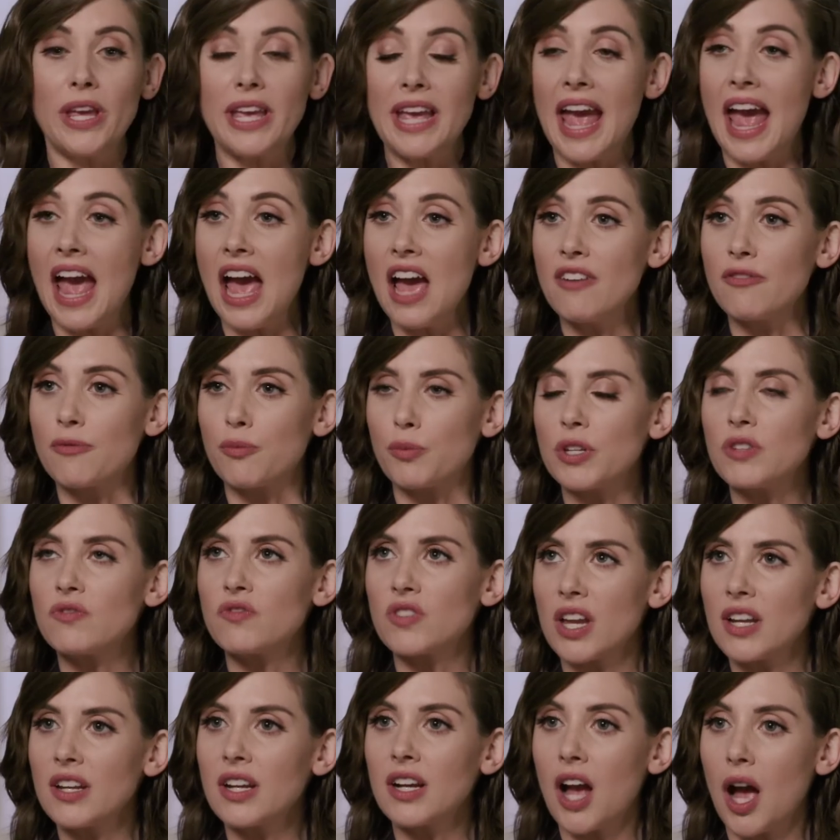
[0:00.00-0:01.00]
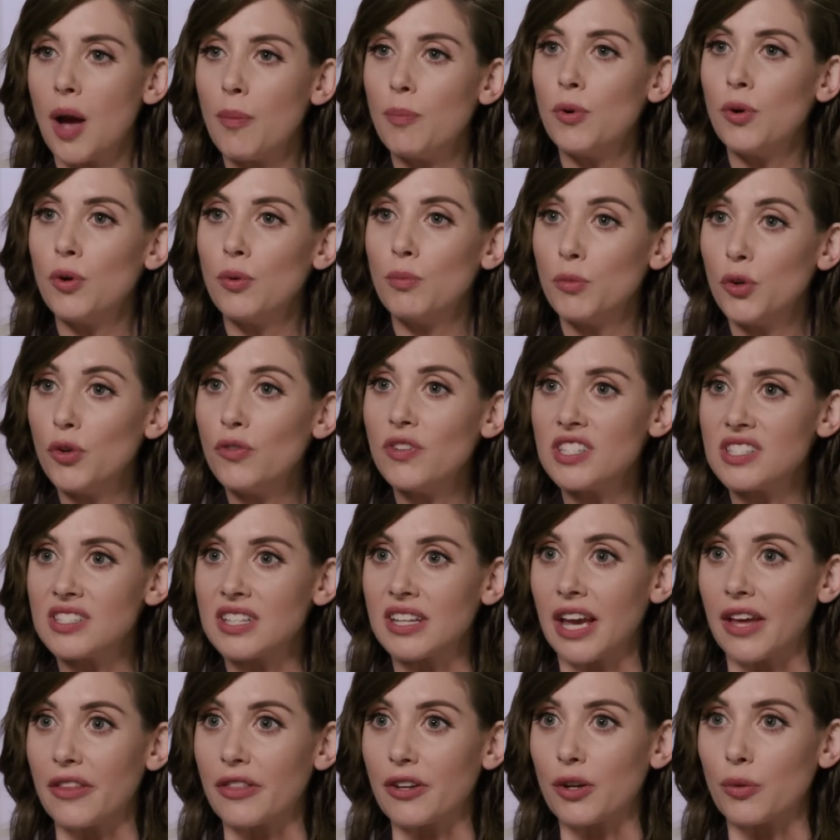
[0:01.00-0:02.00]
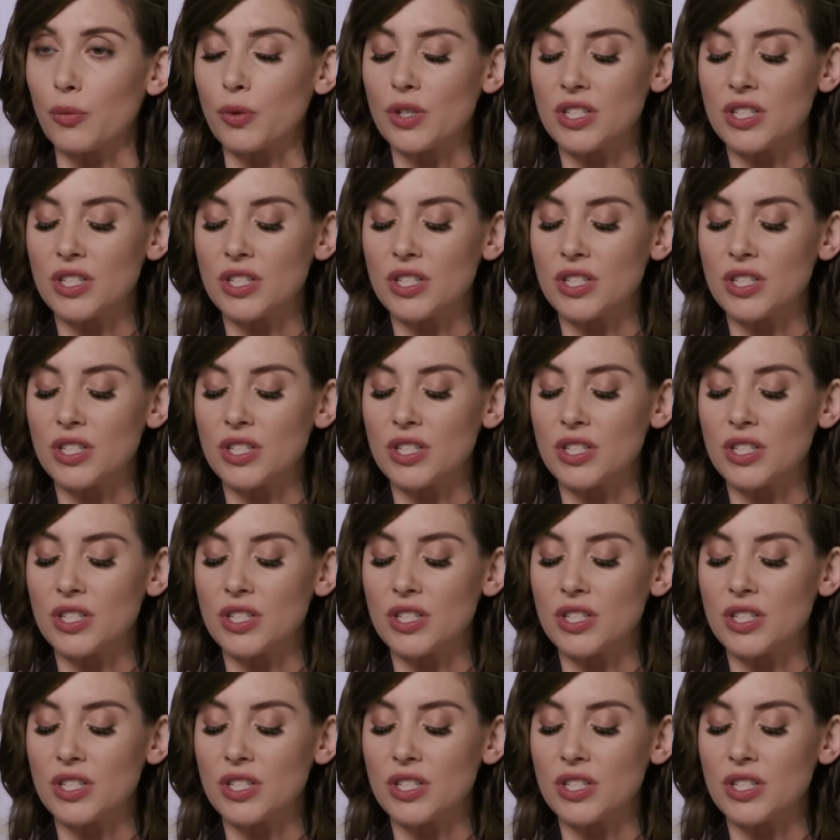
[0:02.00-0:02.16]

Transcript: We have. We've oh, done a have? couple movies together.